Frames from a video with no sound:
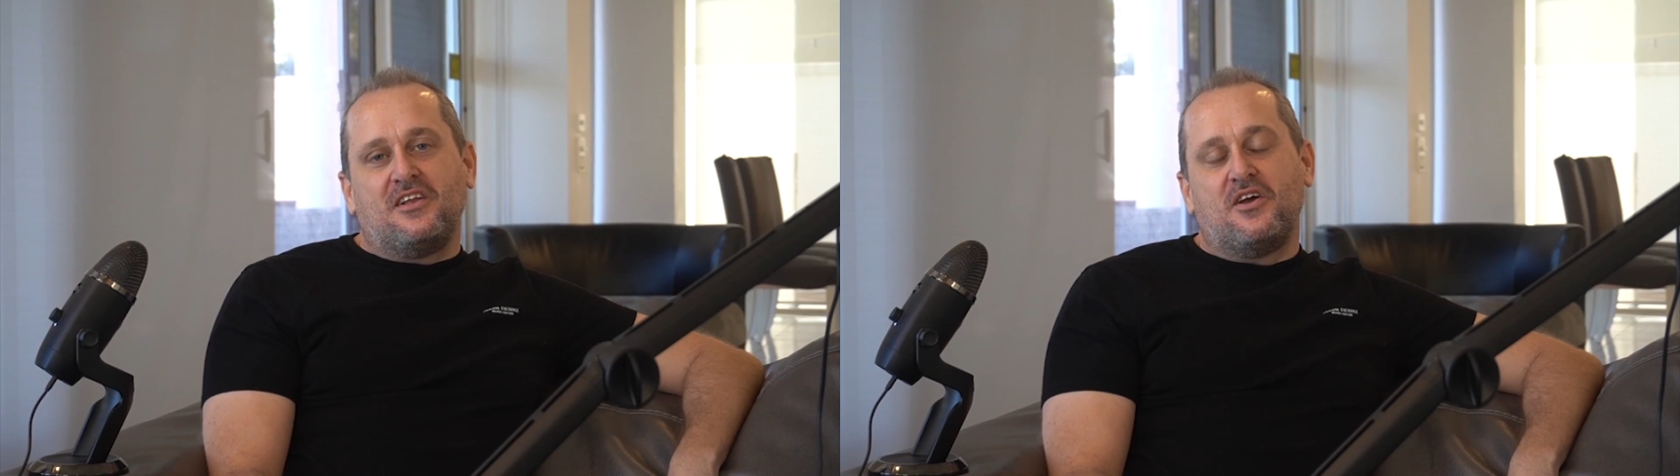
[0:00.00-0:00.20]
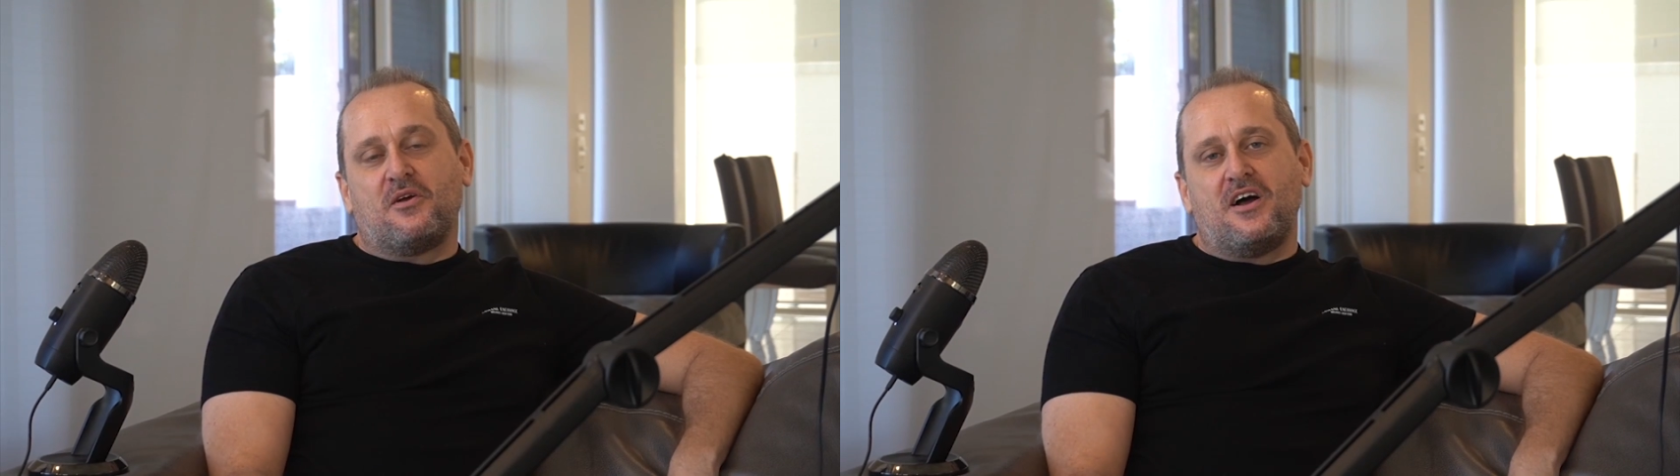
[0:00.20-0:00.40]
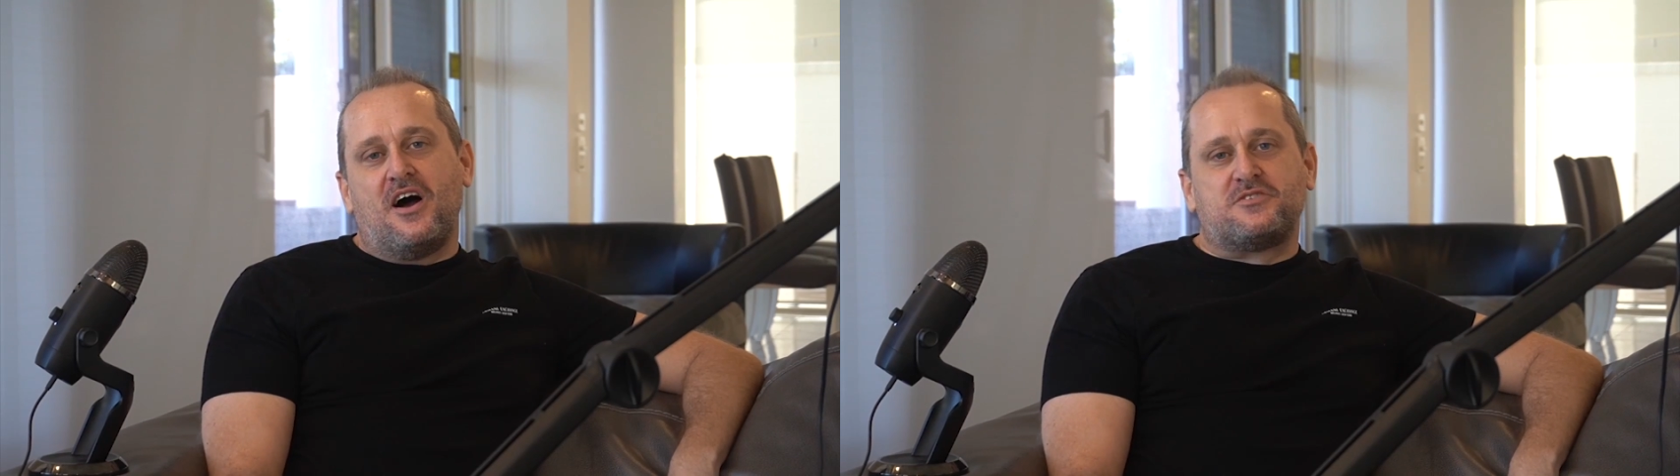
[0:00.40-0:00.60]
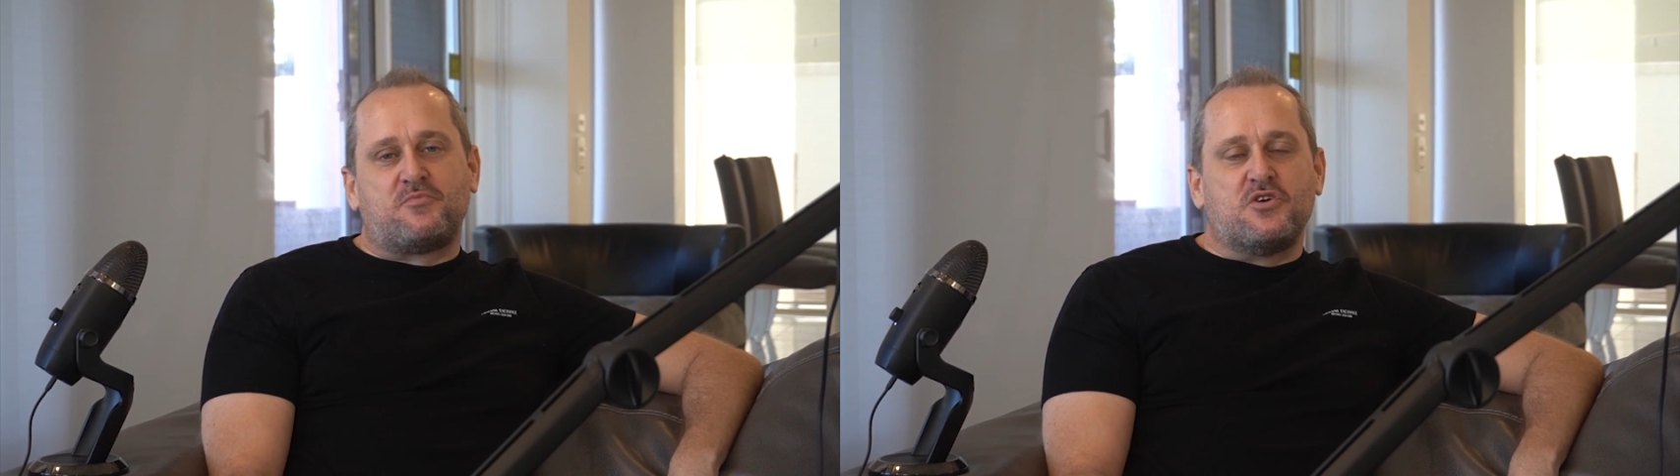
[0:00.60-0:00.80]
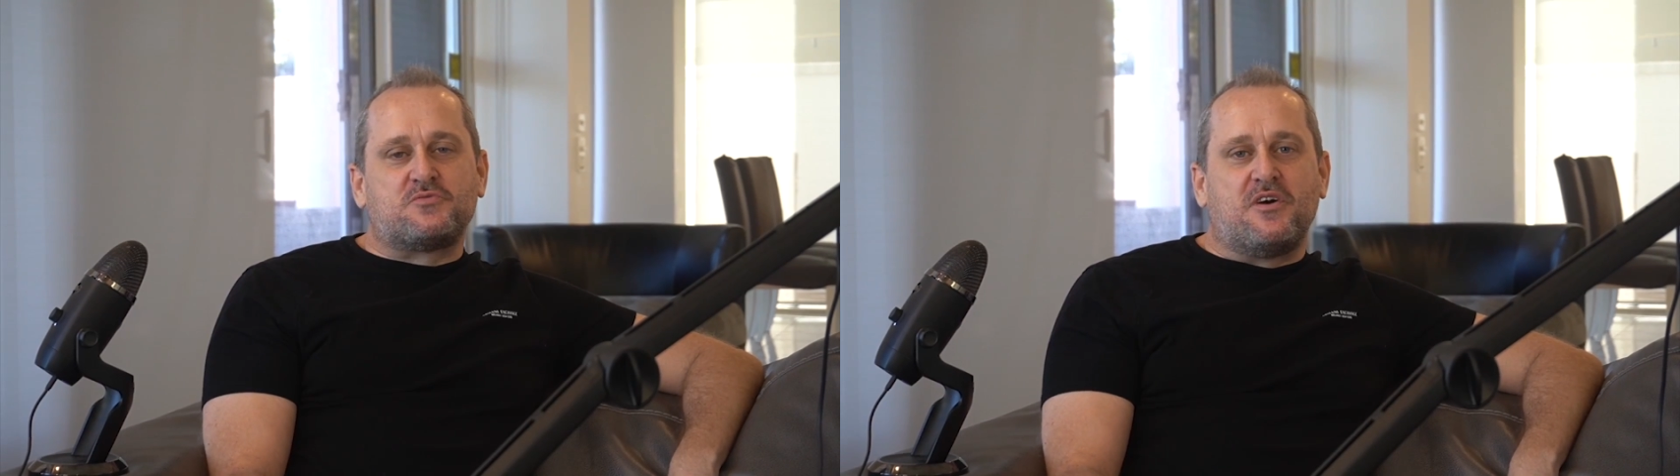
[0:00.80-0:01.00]
look, I
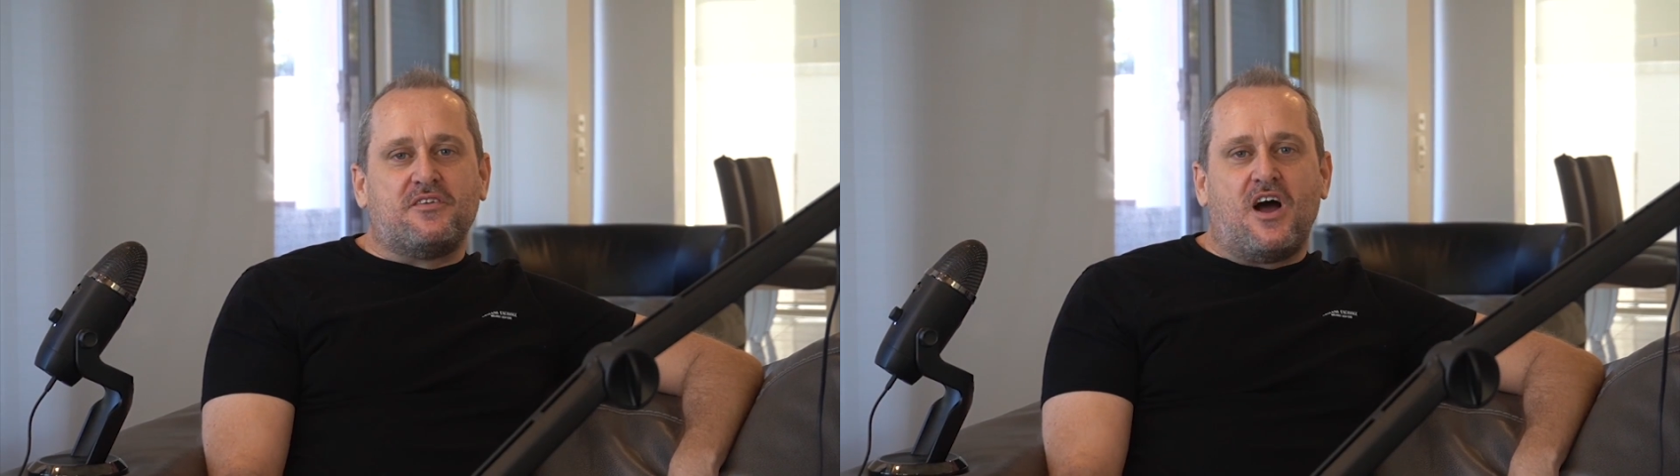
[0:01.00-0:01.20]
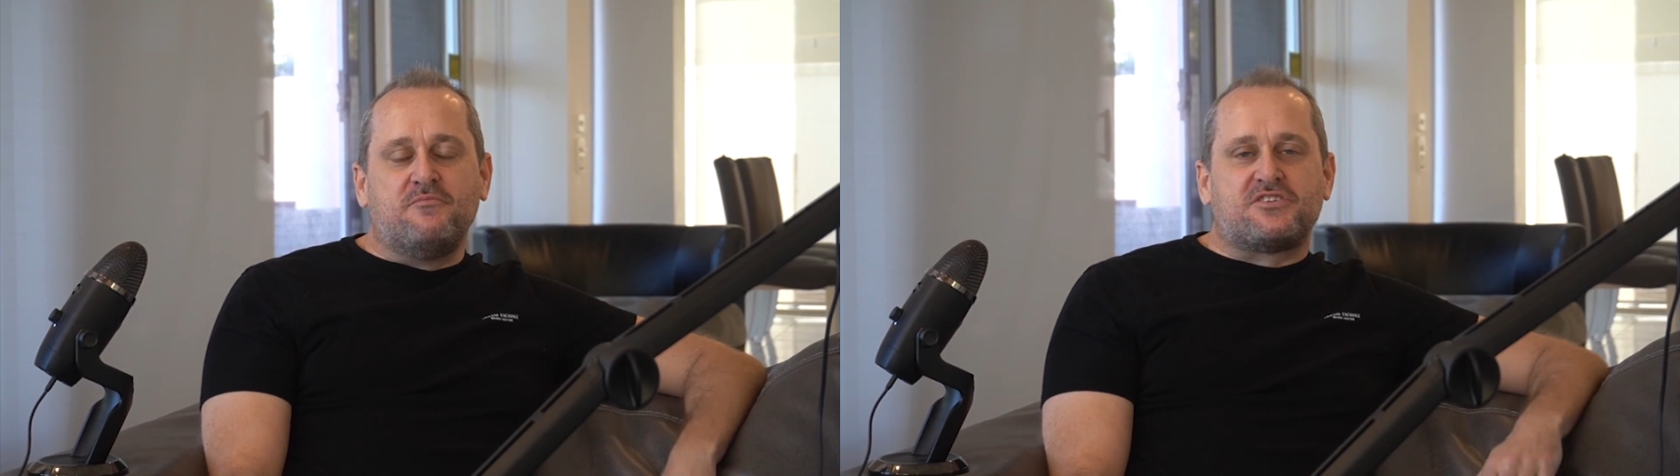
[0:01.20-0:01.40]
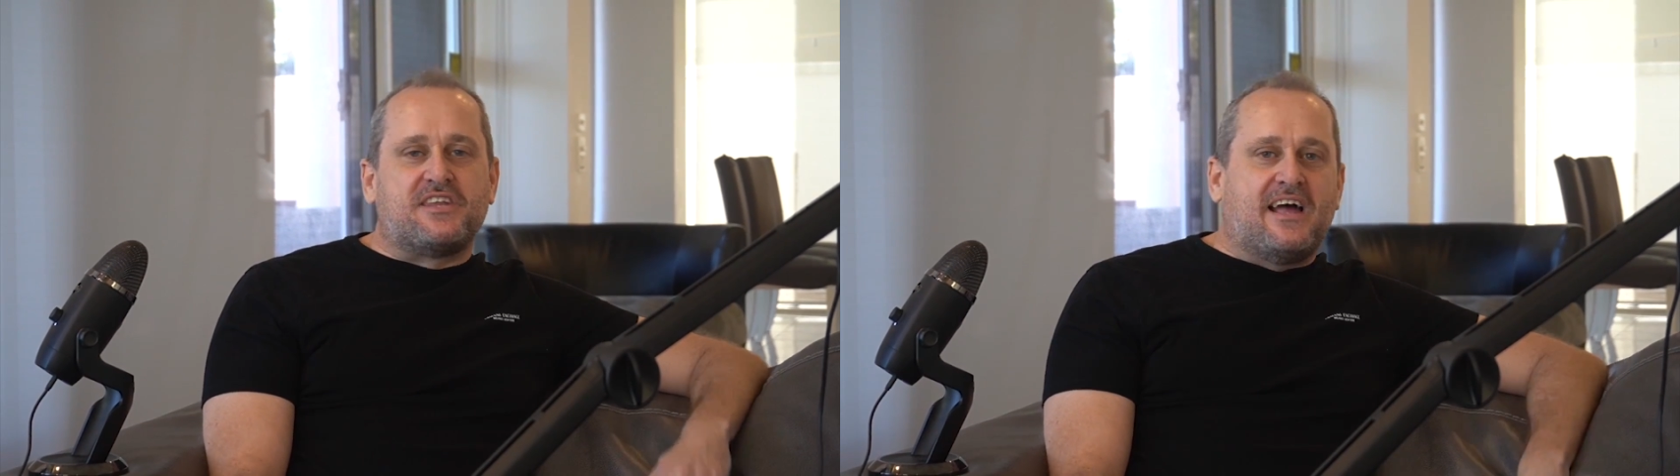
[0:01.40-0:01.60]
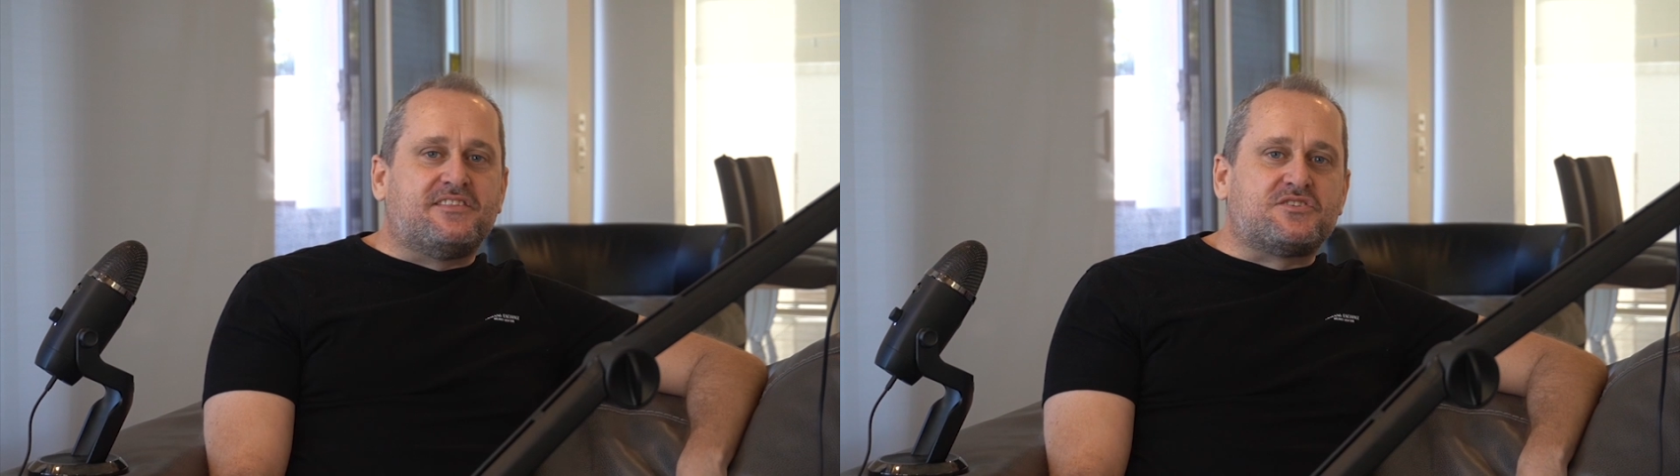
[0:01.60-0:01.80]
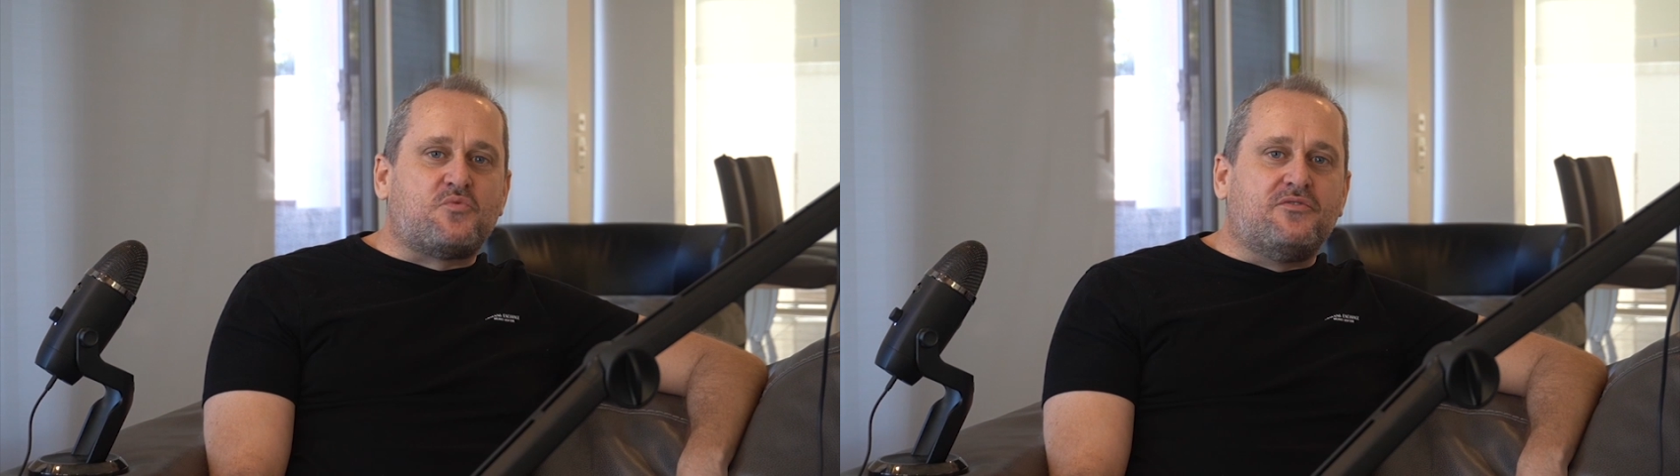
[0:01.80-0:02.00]
suppose I'm just going to add
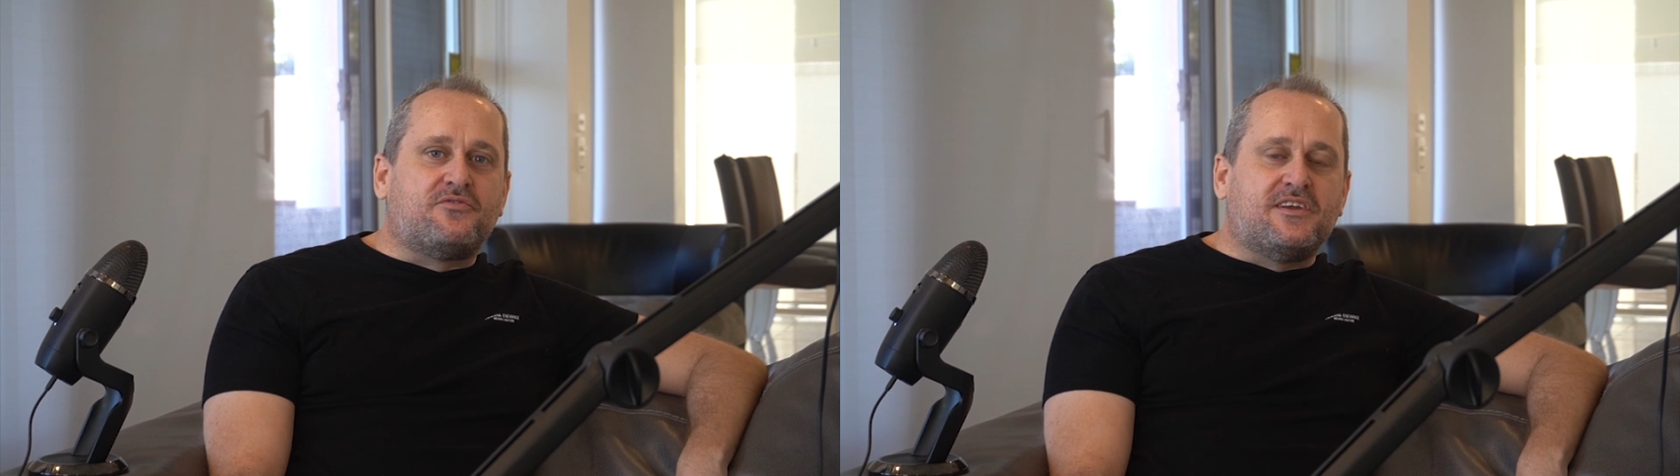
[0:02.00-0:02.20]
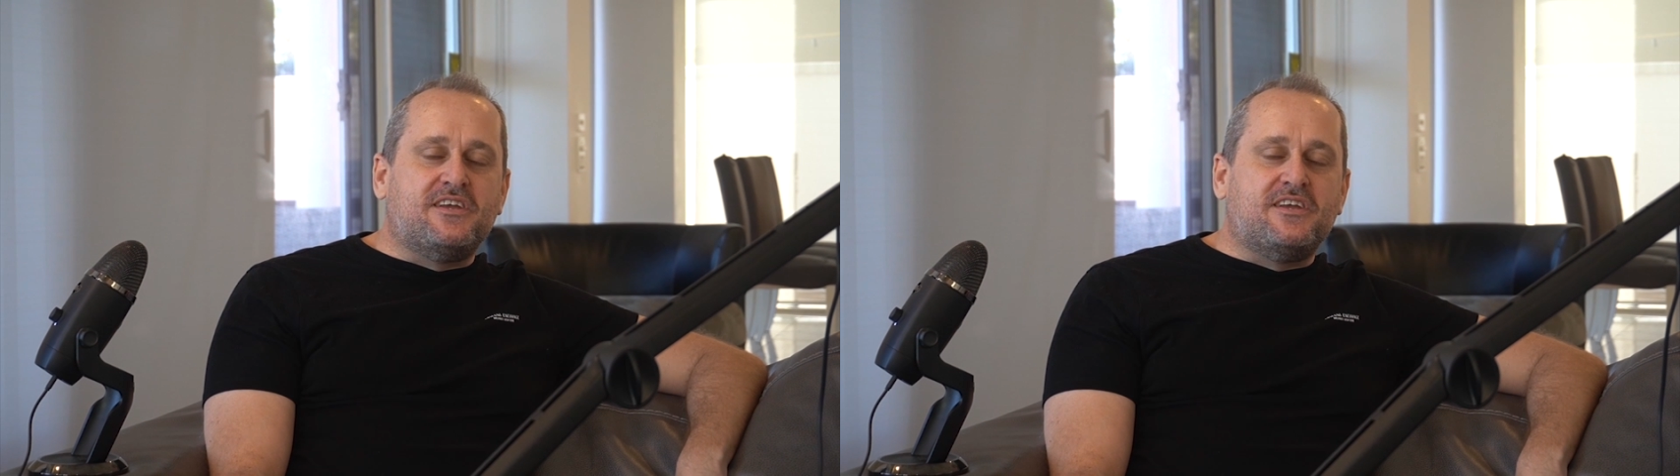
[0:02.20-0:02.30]
this one thing.